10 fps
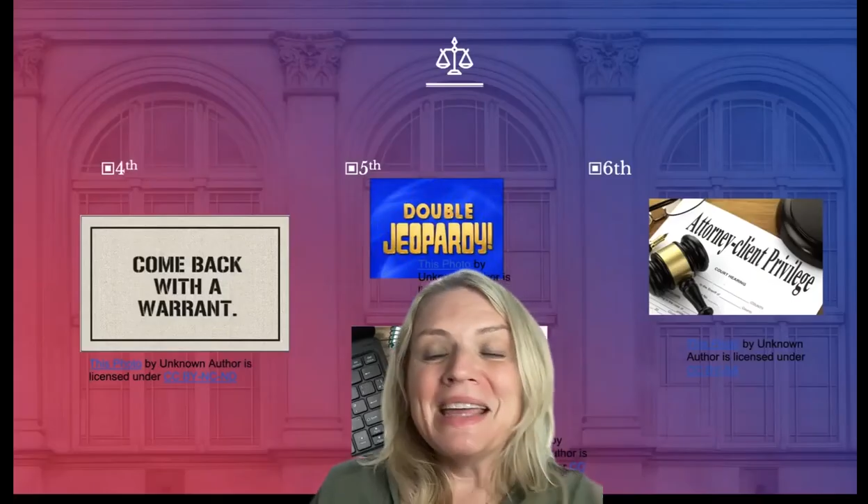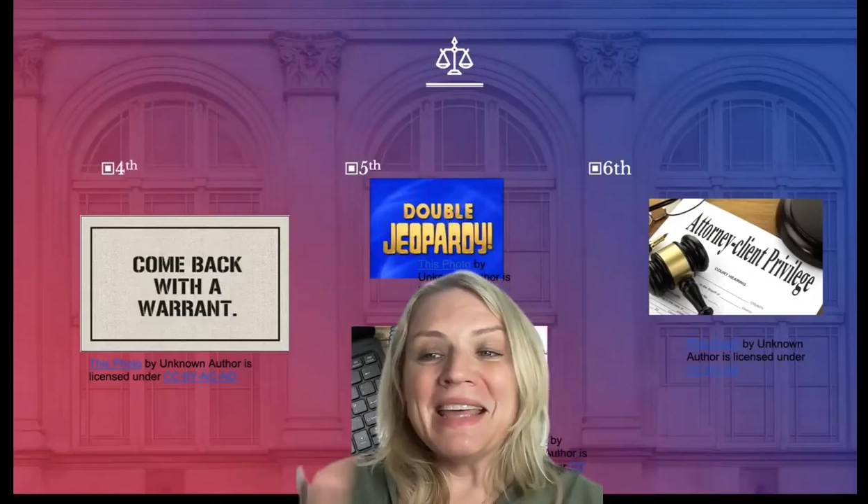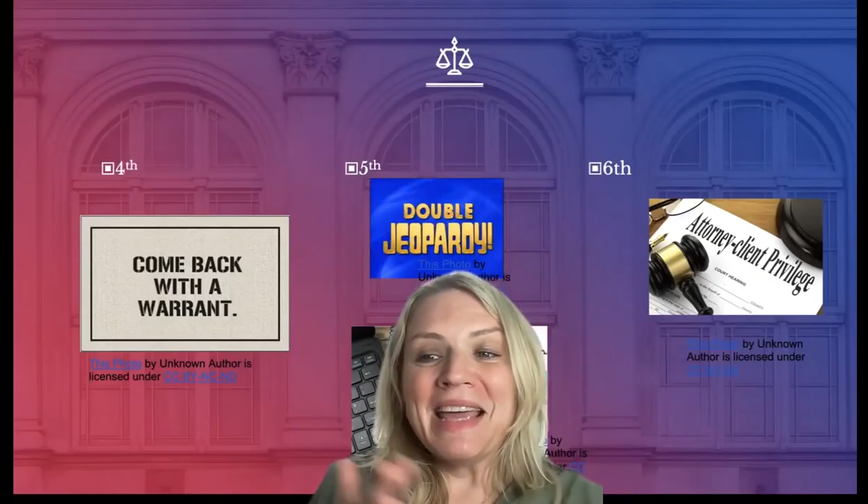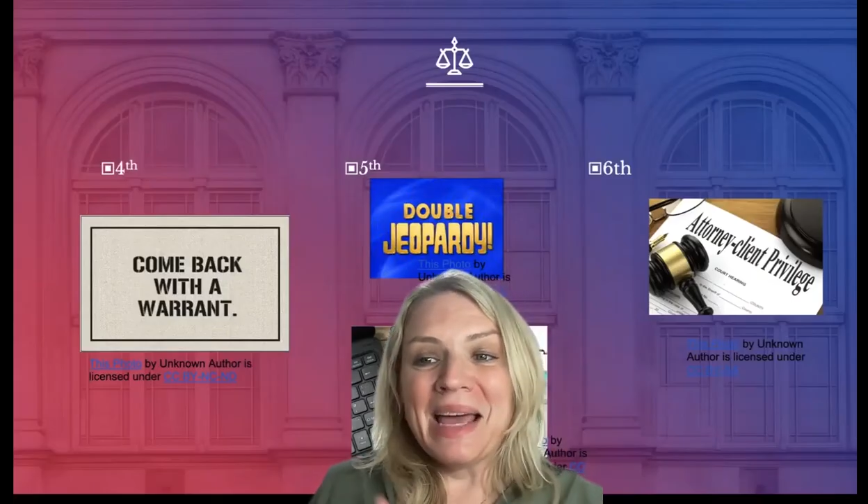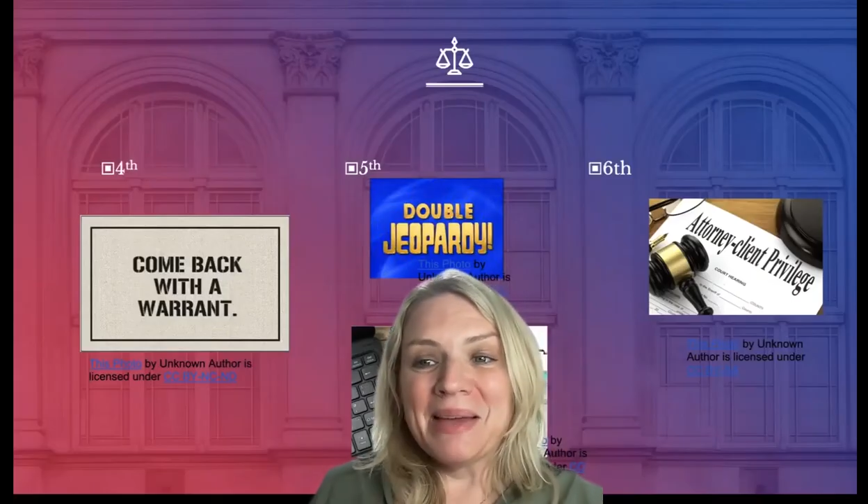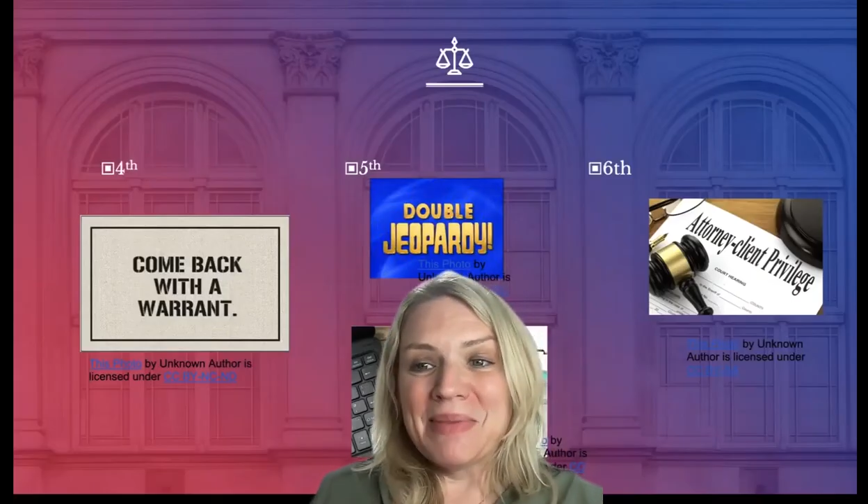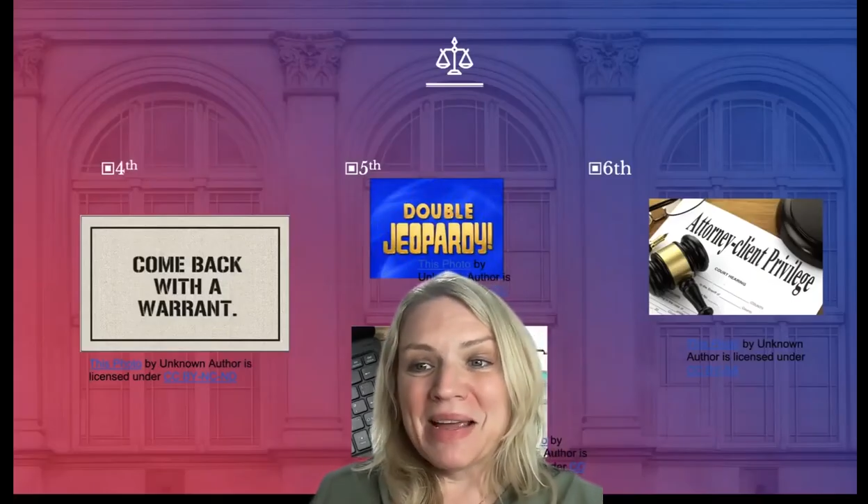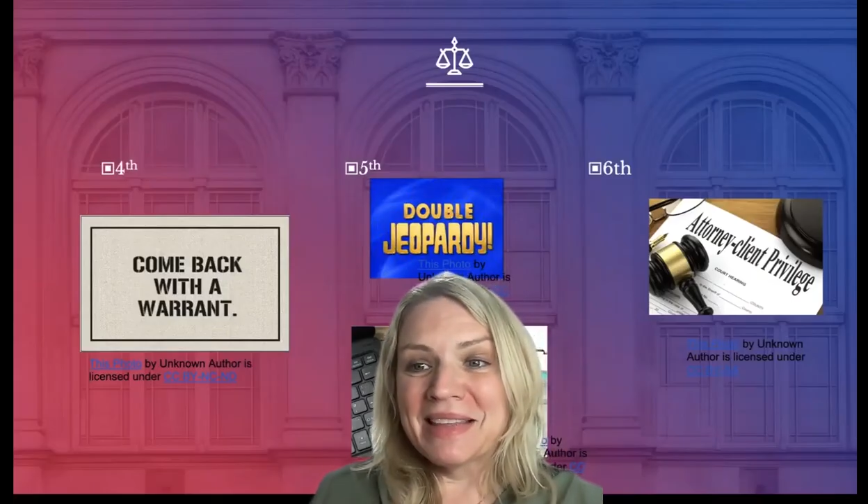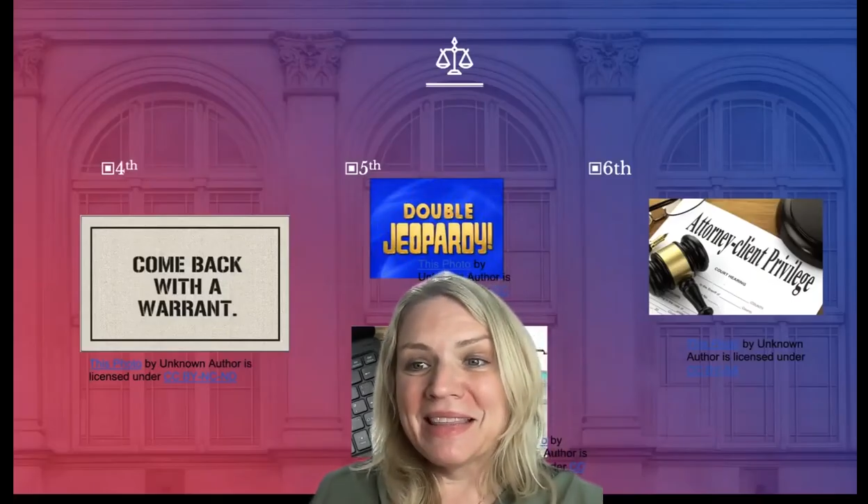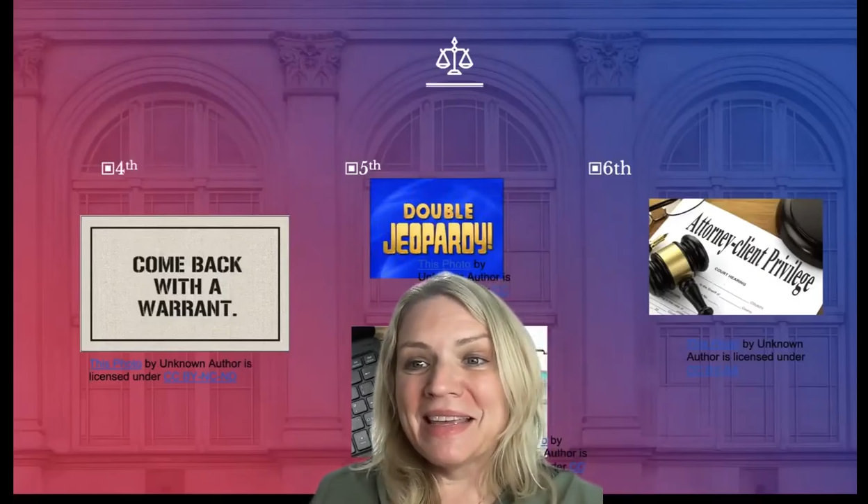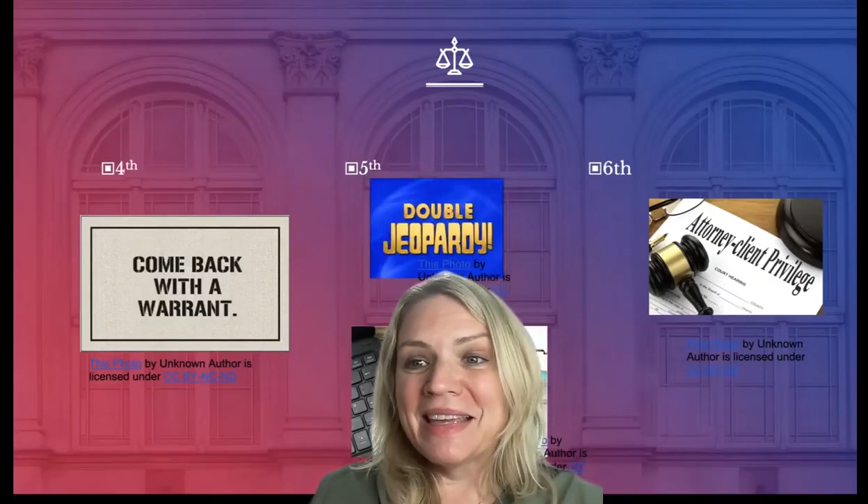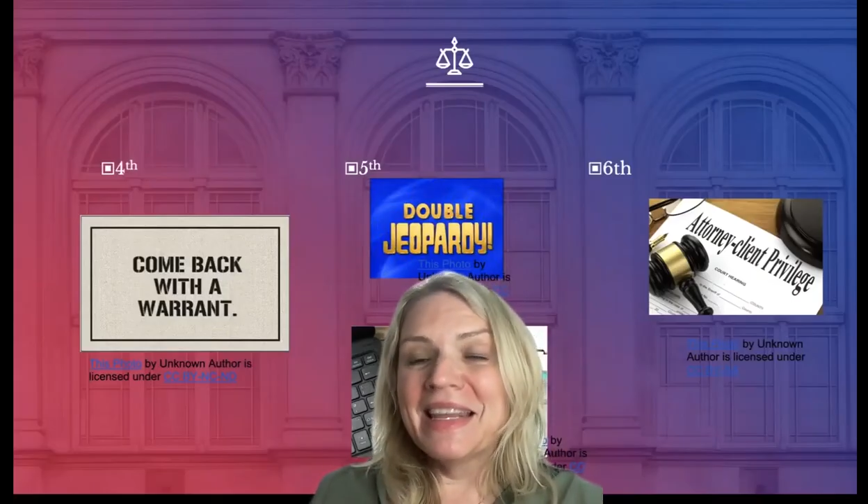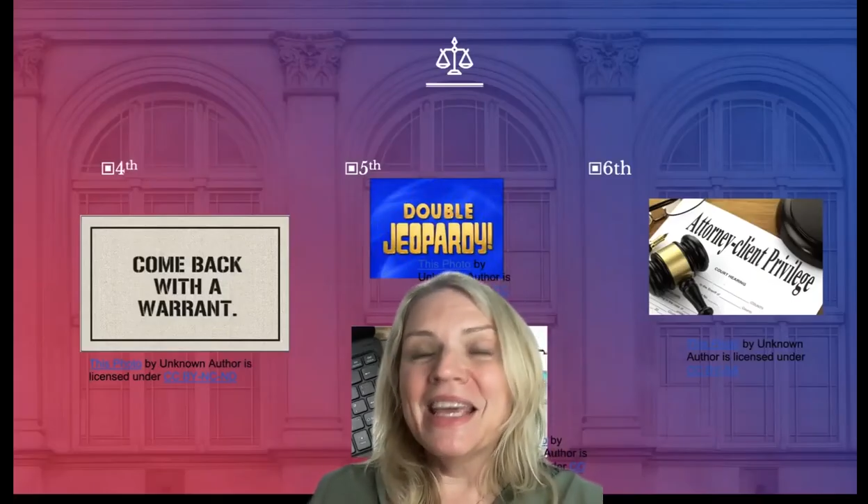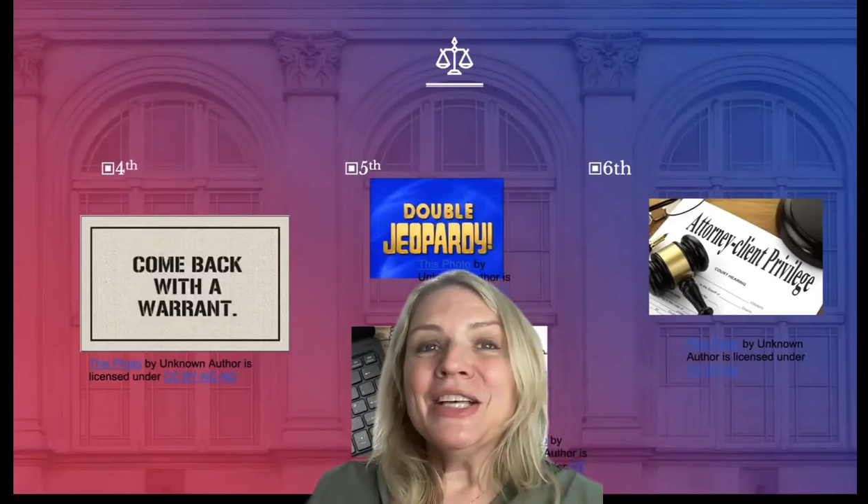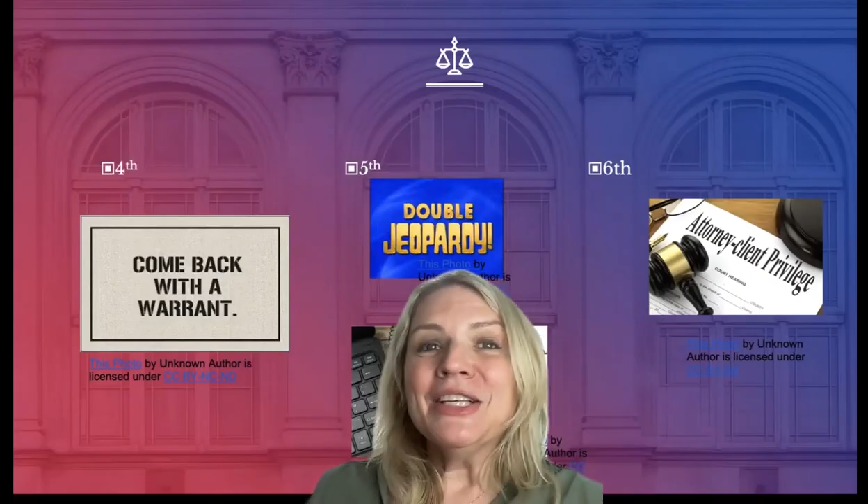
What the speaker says: they had back then.